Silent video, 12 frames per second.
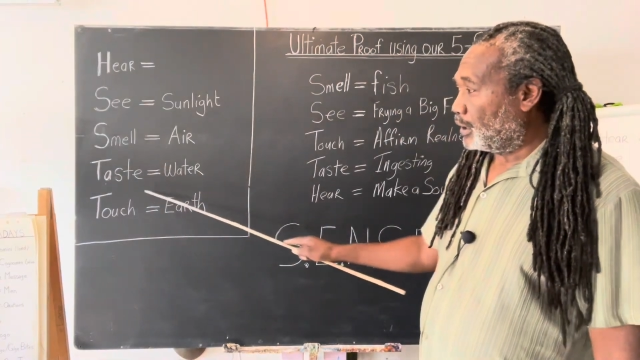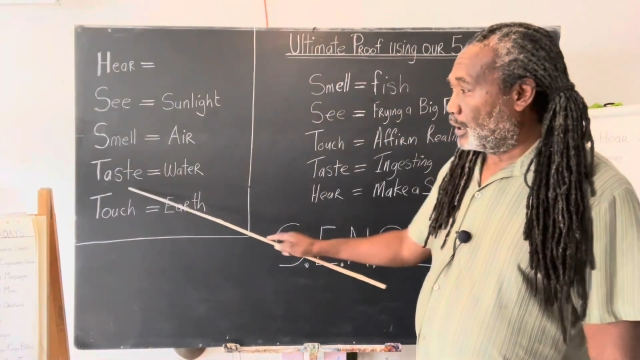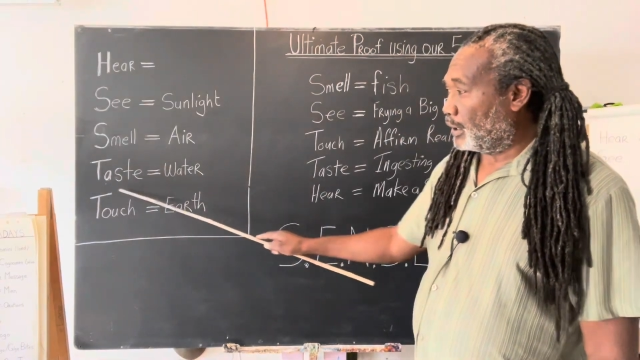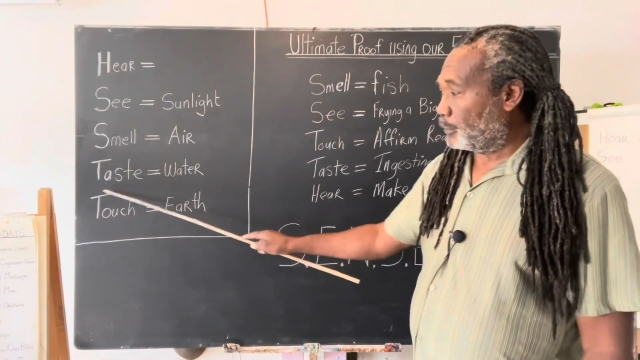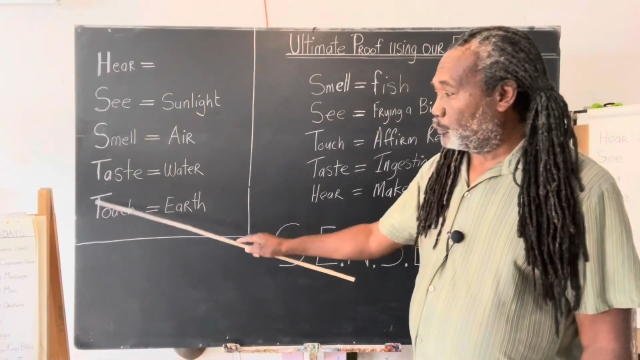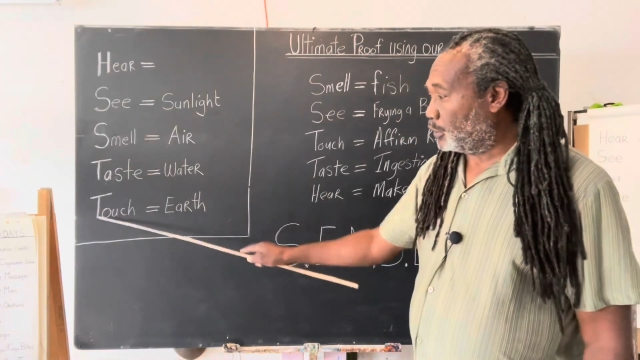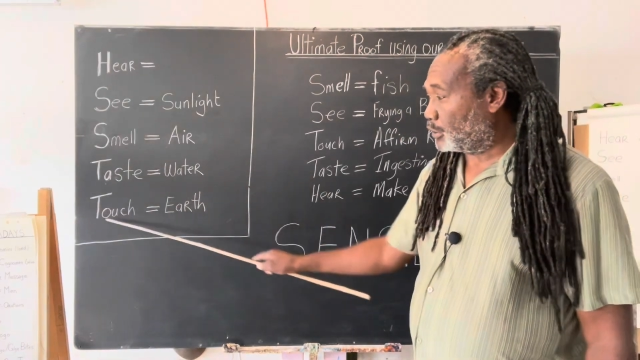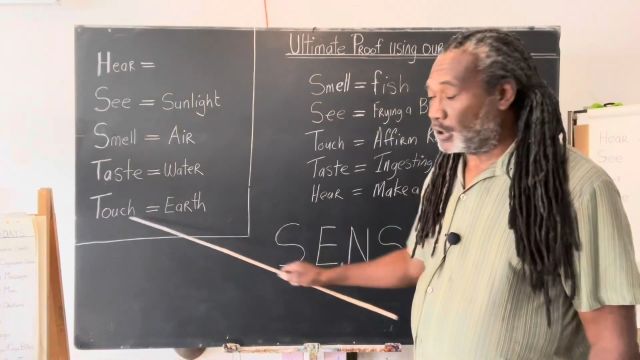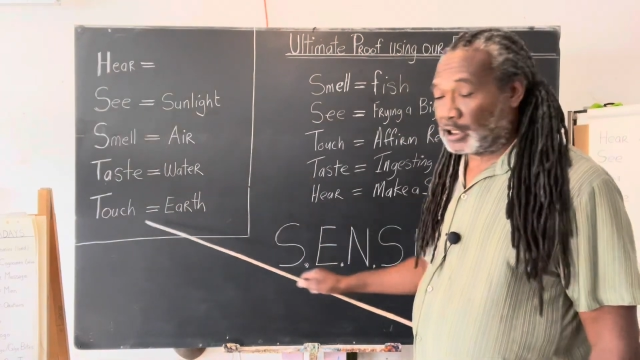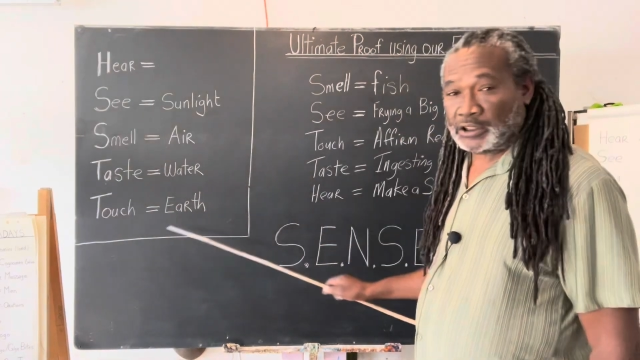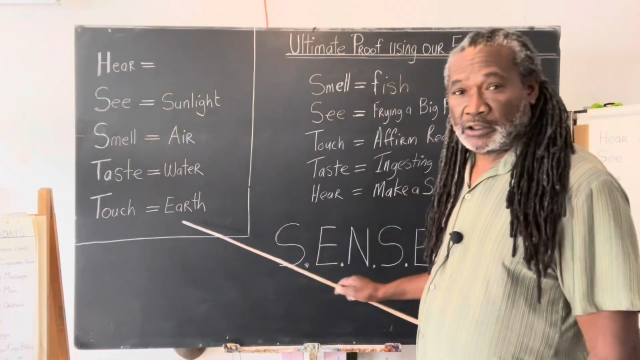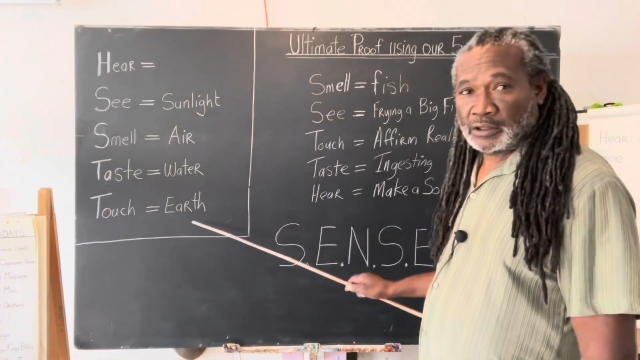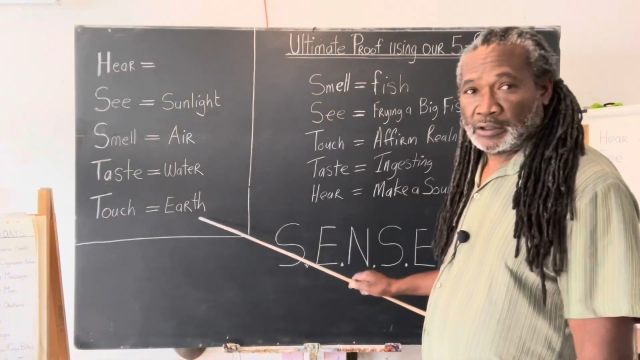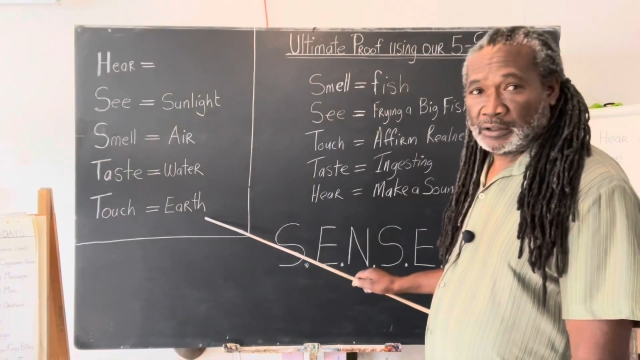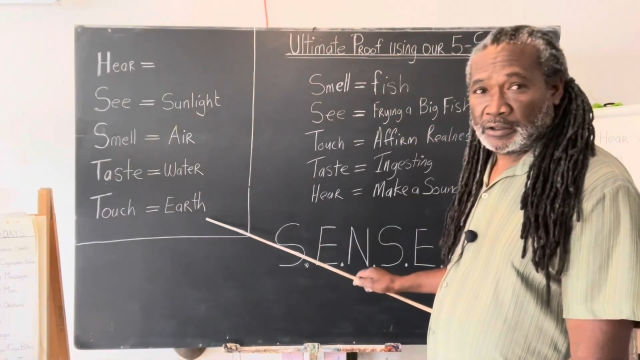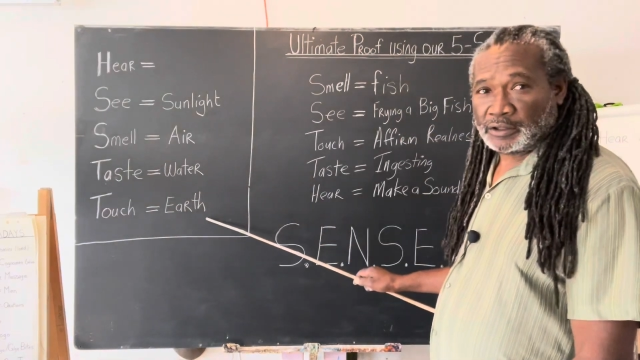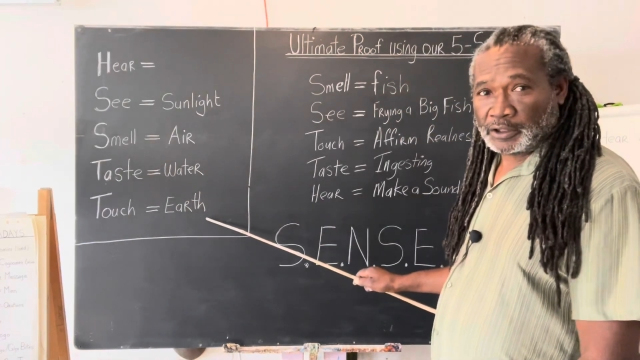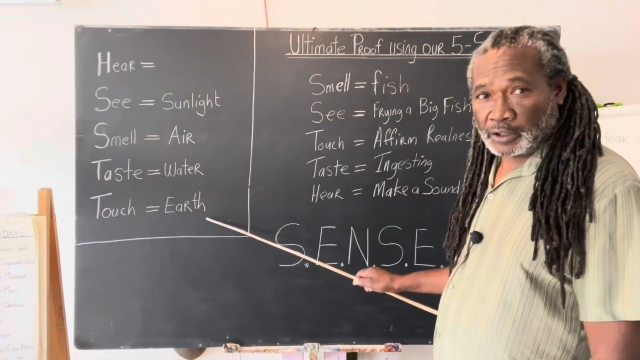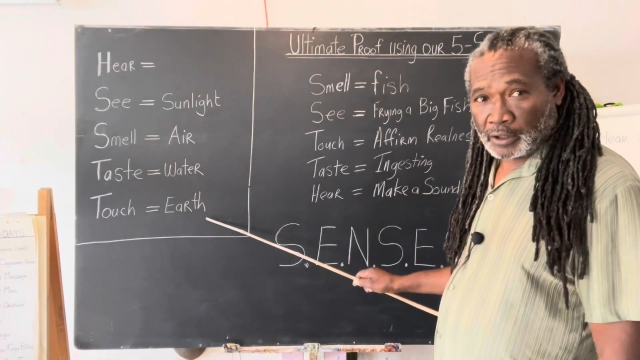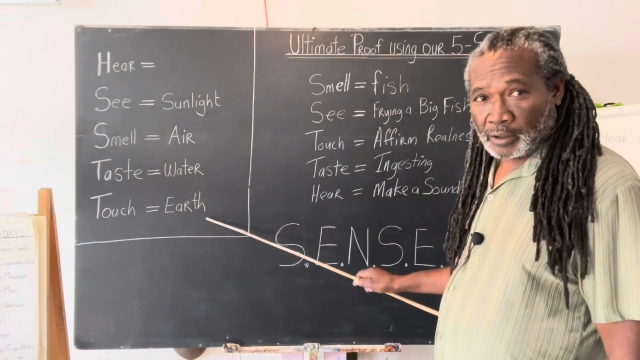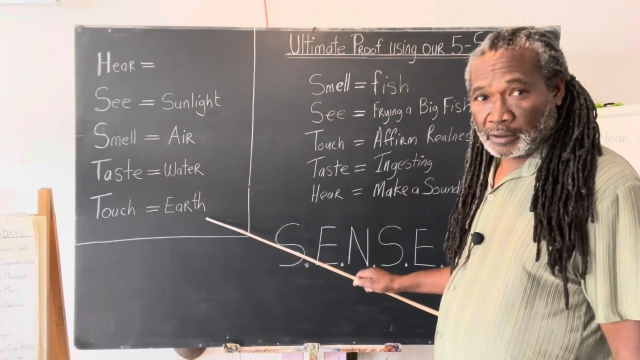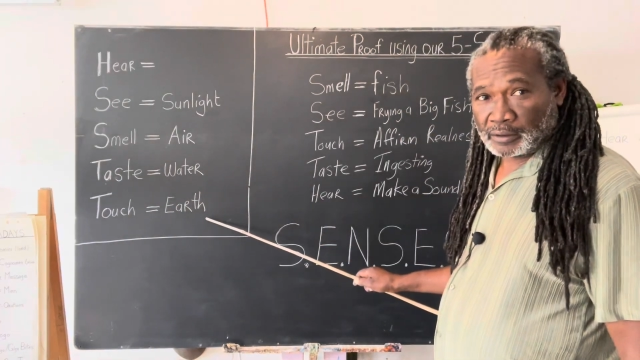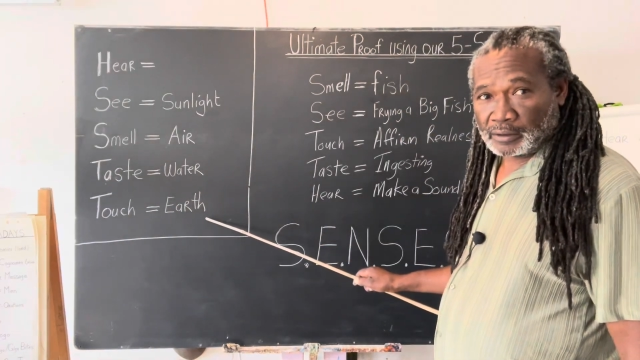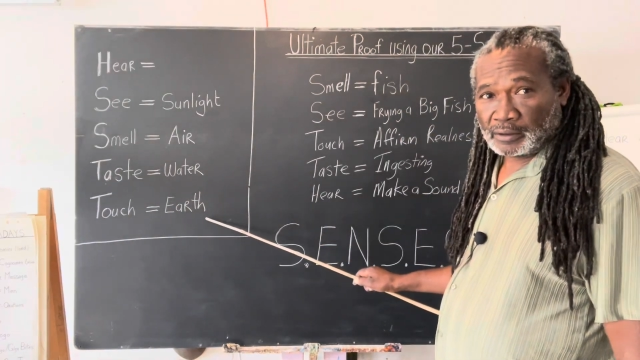and we touch the
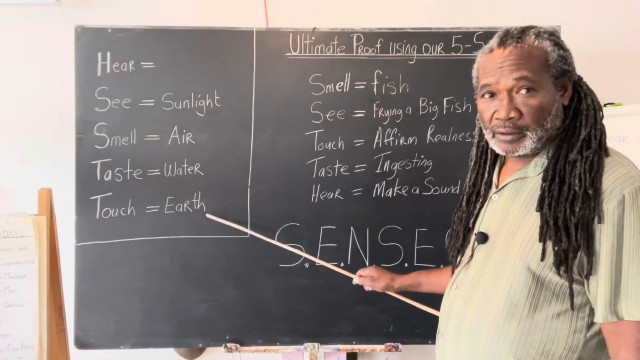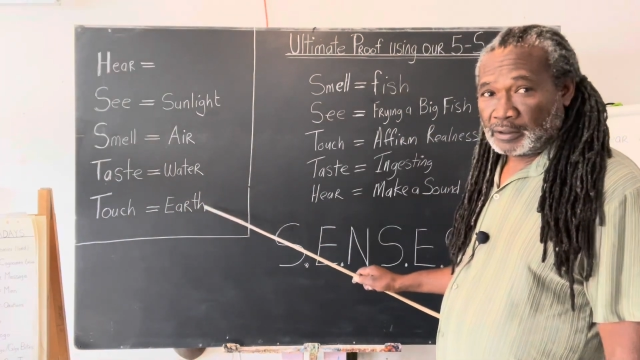earth.